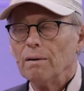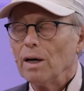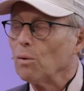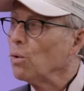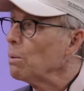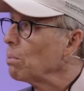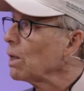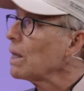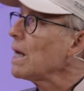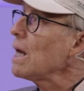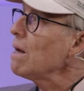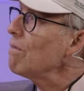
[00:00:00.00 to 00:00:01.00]
And we
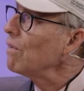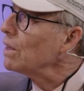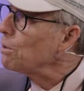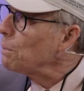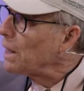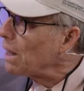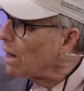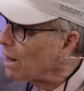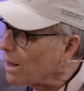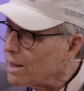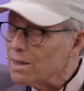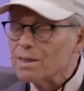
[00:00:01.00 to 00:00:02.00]
believe it's
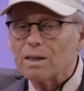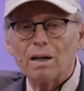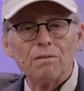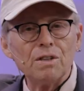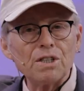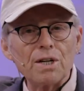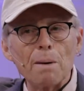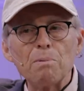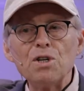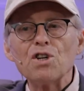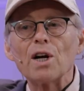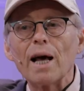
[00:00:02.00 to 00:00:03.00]
because of this
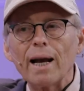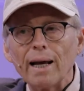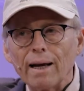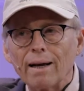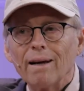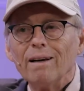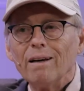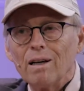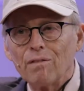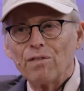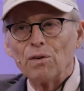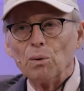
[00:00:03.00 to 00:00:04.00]
epigenetic
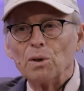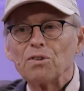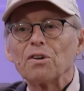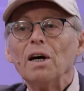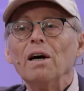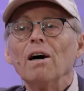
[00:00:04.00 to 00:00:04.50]
influence